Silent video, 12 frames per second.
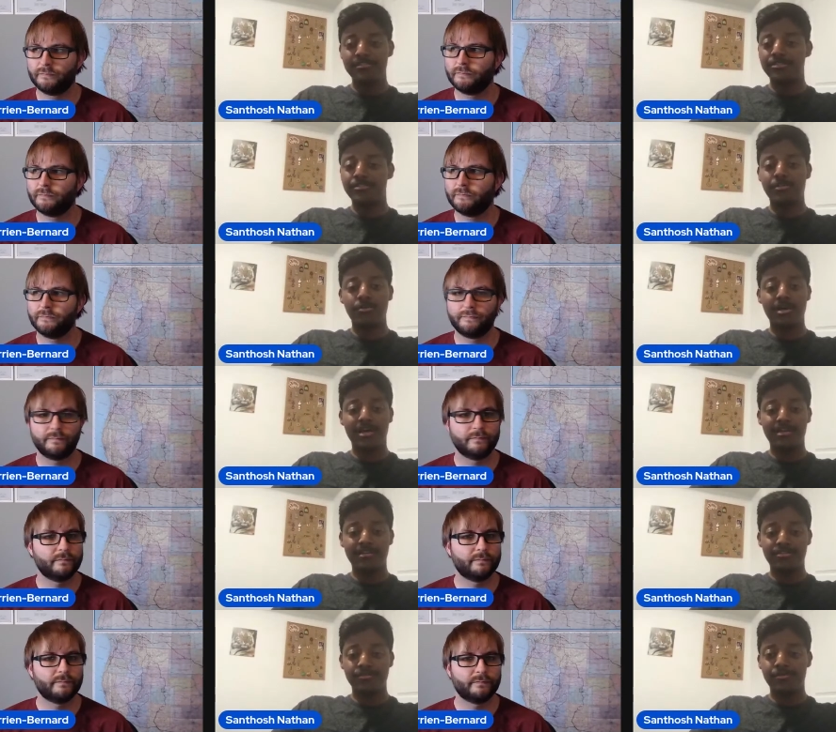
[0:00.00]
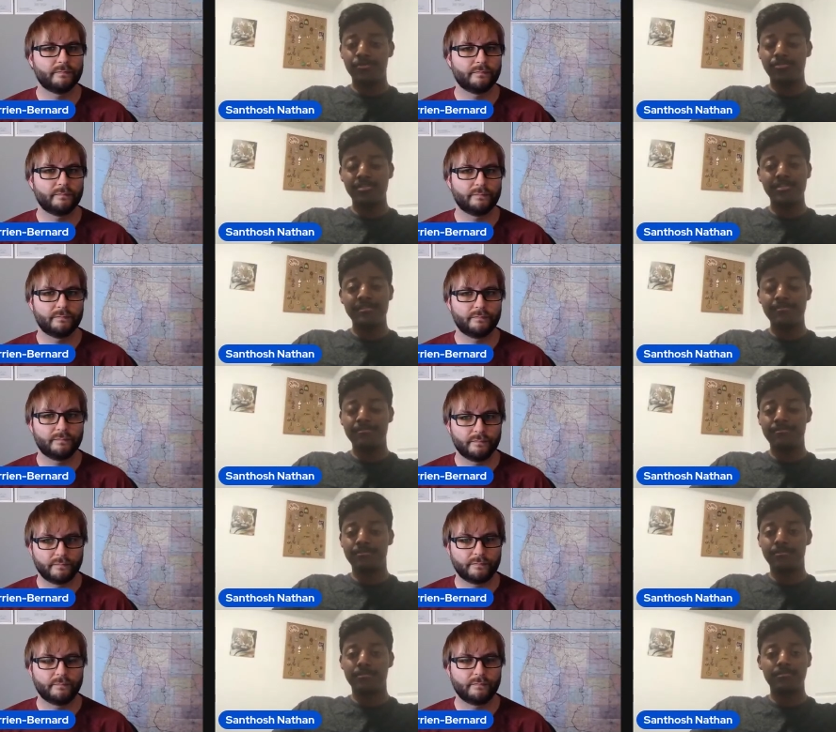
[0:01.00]
Speaker 1: just go ahead and just post them.
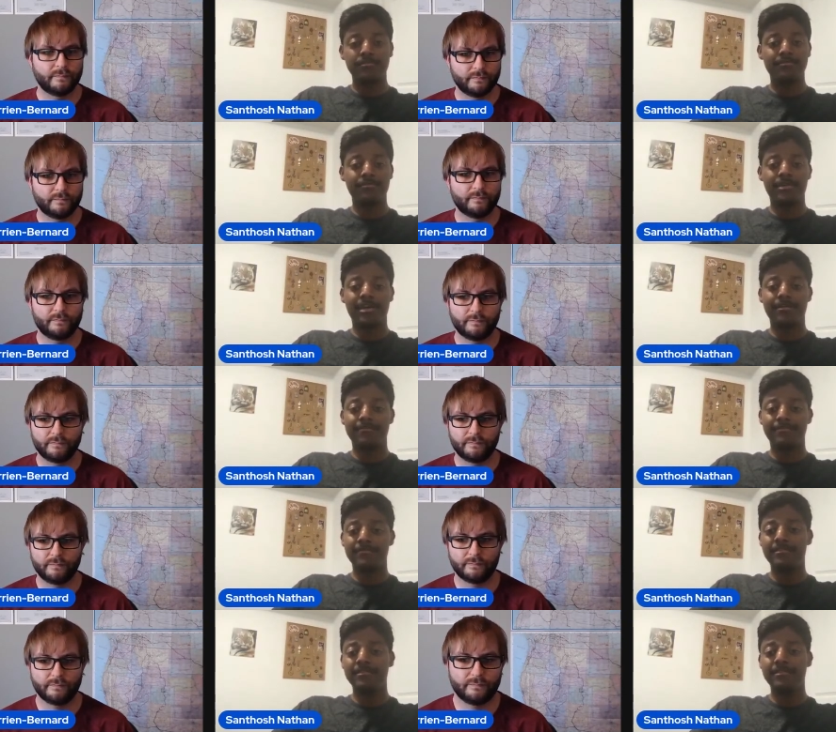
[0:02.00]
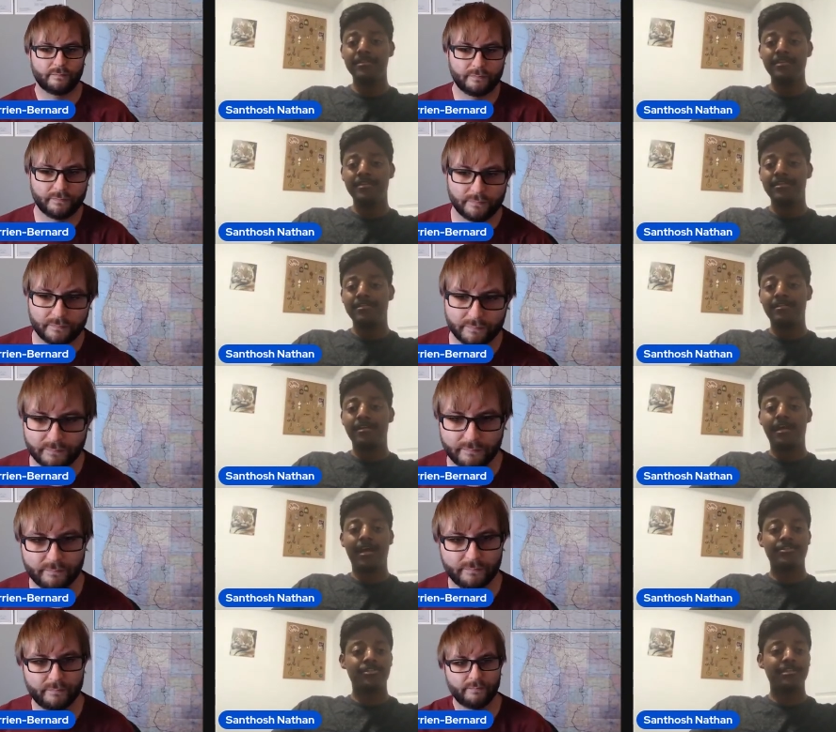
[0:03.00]
We'll we'll kind of mm-hmm.
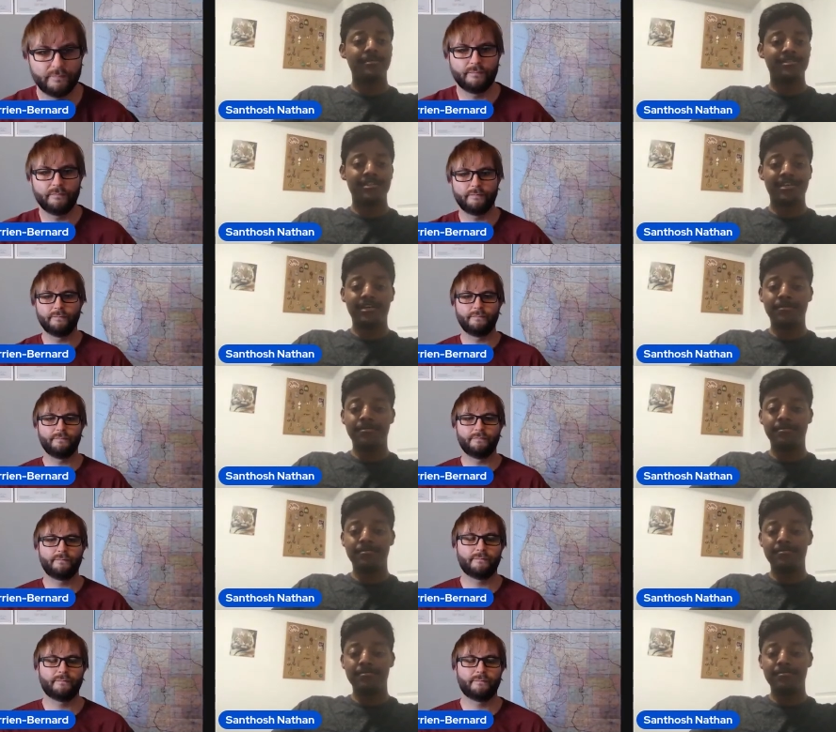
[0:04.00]
answer them as they come.